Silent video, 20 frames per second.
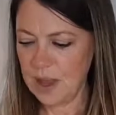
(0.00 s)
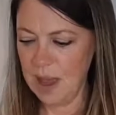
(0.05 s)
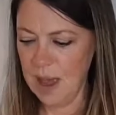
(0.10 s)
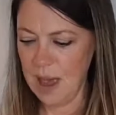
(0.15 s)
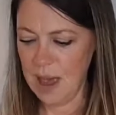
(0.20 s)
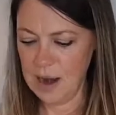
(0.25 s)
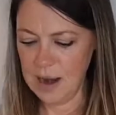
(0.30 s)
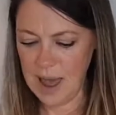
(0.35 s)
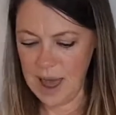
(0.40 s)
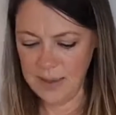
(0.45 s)

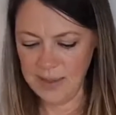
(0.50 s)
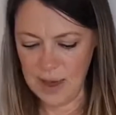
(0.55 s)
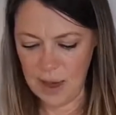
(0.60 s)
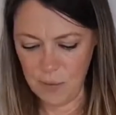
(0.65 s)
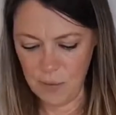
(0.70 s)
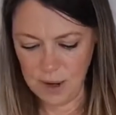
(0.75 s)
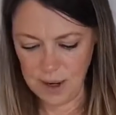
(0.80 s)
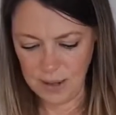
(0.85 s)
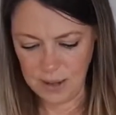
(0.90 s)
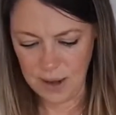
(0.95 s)
and add that
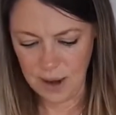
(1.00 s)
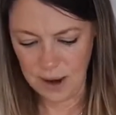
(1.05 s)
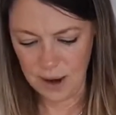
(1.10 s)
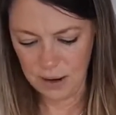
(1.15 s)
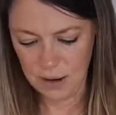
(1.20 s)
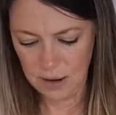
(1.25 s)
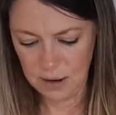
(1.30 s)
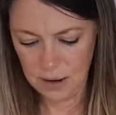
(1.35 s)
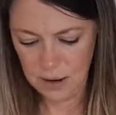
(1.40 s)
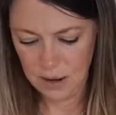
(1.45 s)
one in there.
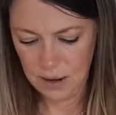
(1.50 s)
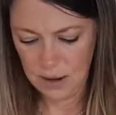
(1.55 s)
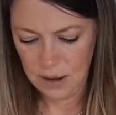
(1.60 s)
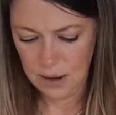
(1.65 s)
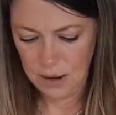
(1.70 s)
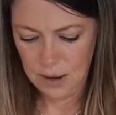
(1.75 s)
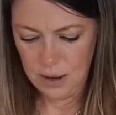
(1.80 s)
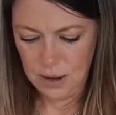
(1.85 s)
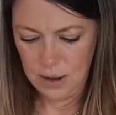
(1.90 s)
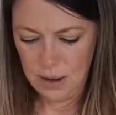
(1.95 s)

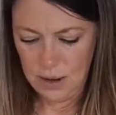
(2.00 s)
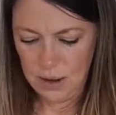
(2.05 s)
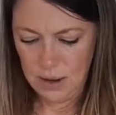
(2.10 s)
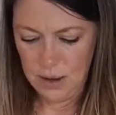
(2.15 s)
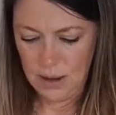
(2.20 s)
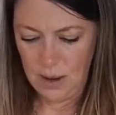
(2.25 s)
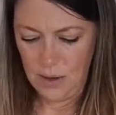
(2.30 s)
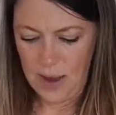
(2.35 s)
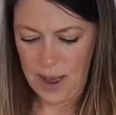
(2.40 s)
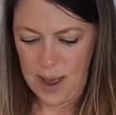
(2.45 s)

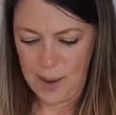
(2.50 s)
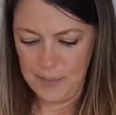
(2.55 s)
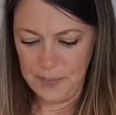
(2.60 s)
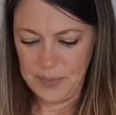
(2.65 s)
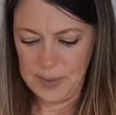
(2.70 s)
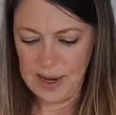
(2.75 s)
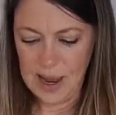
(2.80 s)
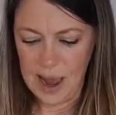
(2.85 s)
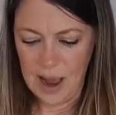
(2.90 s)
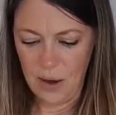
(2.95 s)
Okay,
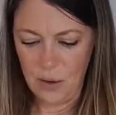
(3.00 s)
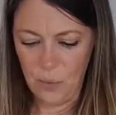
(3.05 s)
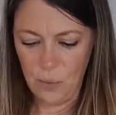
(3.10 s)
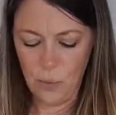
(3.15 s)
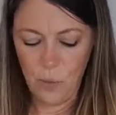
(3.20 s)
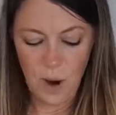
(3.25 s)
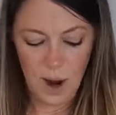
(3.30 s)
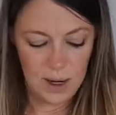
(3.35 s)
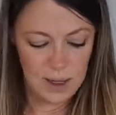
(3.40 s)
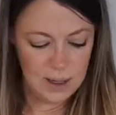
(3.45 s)
now
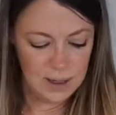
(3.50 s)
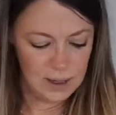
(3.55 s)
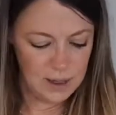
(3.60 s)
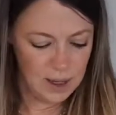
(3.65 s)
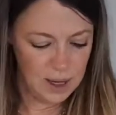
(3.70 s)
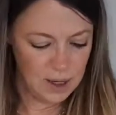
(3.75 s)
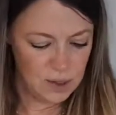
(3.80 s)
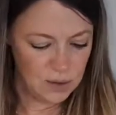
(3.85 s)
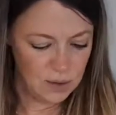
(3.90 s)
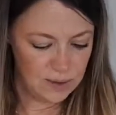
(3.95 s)
one little
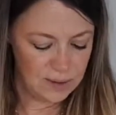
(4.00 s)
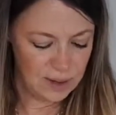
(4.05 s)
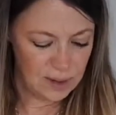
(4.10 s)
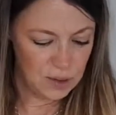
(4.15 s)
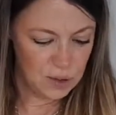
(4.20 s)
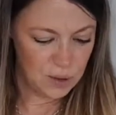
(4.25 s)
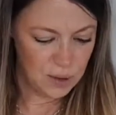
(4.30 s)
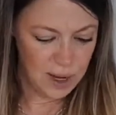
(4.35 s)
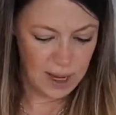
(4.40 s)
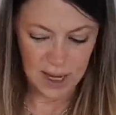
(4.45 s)
interesting
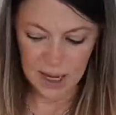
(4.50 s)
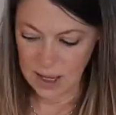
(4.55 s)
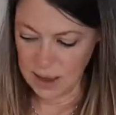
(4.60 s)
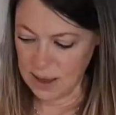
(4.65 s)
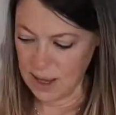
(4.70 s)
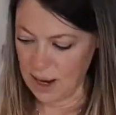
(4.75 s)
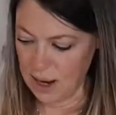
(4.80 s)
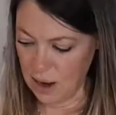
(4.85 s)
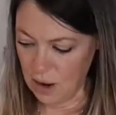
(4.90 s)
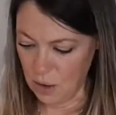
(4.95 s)
trick
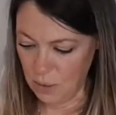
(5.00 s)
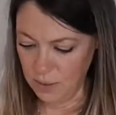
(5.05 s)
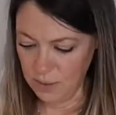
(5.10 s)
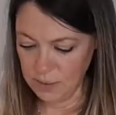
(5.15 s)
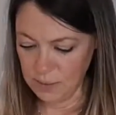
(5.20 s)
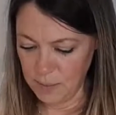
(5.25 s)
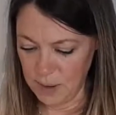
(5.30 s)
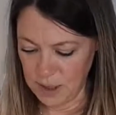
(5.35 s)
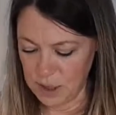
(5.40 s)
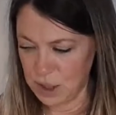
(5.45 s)
that I
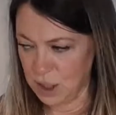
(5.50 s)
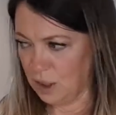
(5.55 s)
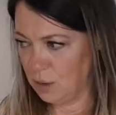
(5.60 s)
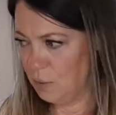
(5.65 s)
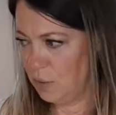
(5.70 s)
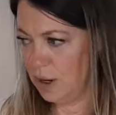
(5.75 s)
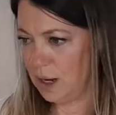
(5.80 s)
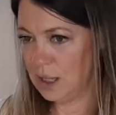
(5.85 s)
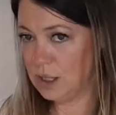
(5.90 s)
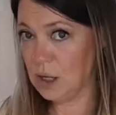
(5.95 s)
always mention
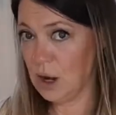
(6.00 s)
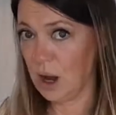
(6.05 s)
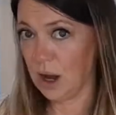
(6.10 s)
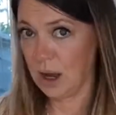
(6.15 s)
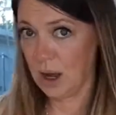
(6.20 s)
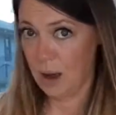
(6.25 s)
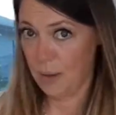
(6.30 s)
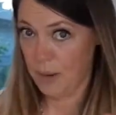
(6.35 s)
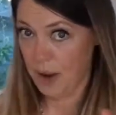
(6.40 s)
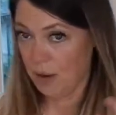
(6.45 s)
when I
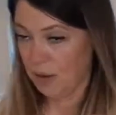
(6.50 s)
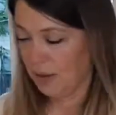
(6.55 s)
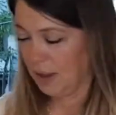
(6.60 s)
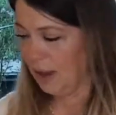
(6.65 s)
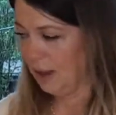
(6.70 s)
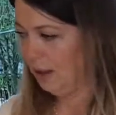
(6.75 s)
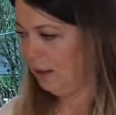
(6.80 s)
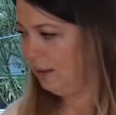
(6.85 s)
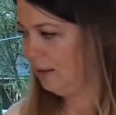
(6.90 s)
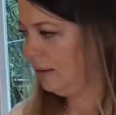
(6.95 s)
talk about
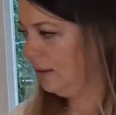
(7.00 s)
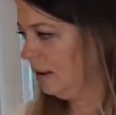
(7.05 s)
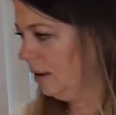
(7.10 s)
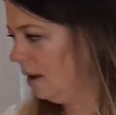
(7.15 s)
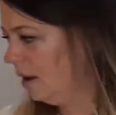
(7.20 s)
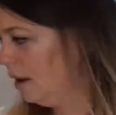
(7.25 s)
these,